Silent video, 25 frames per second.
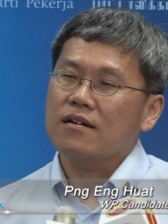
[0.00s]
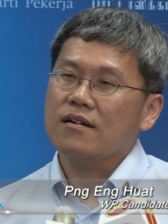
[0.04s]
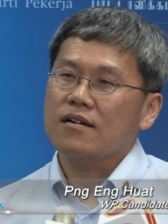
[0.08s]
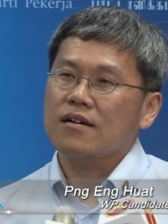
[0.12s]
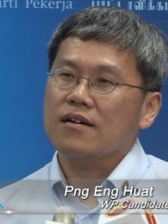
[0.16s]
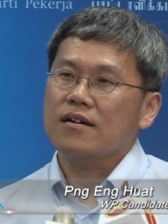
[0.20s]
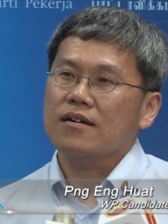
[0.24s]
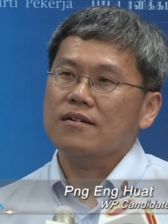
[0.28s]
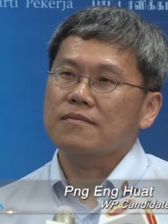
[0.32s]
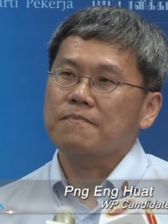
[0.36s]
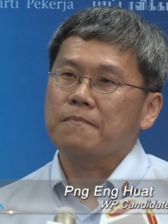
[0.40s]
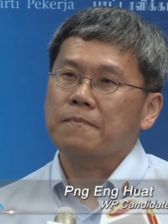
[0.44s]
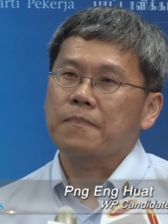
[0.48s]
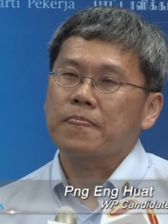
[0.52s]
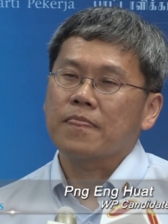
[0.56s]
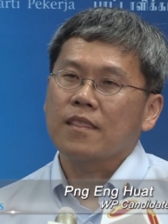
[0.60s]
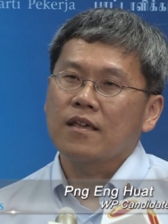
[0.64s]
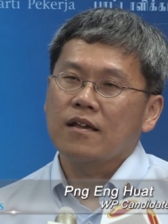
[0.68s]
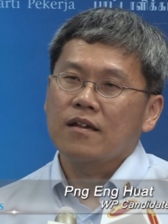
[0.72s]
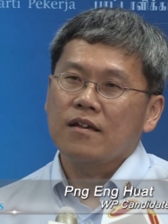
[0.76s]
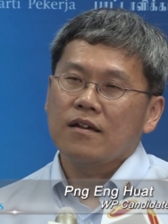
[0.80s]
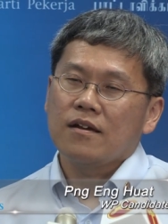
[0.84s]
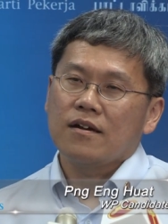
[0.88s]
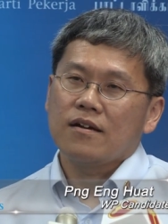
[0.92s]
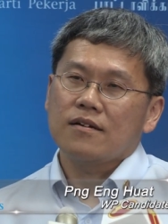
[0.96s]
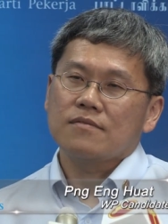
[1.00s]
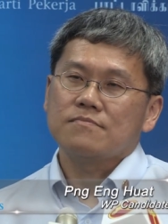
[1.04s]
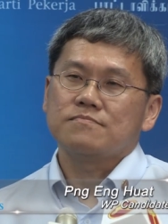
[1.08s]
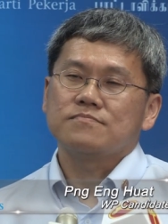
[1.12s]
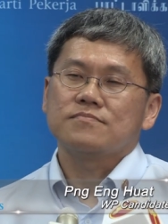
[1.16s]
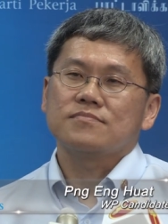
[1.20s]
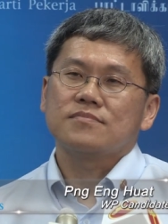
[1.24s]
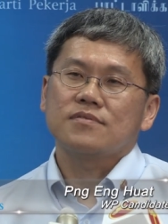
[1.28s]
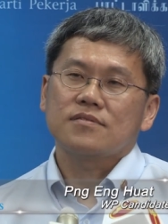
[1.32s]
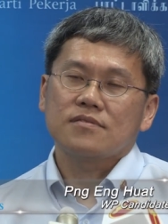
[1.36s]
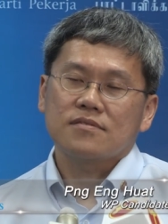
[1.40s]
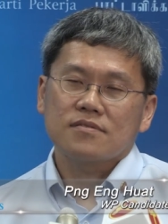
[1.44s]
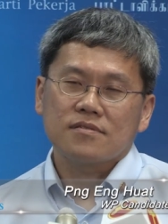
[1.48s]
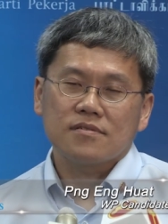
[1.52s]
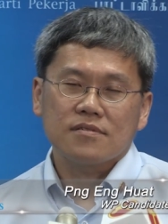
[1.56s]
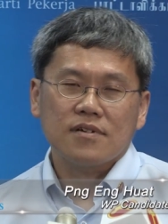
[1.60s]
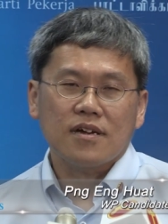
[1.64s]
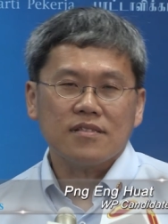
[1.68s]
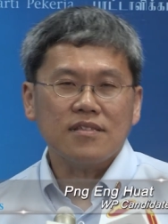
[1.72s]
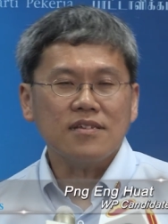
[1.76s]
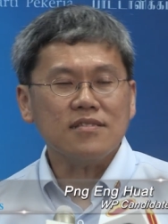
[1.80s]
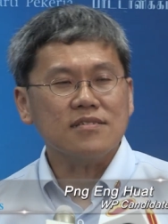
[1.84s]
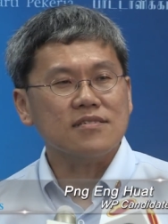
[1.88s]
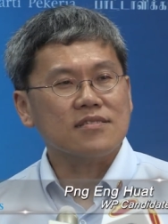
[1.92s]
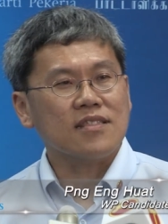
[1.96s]
Uh,
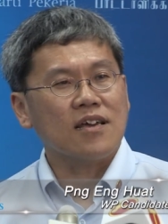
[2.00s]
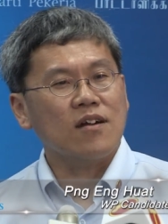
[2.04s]
I think the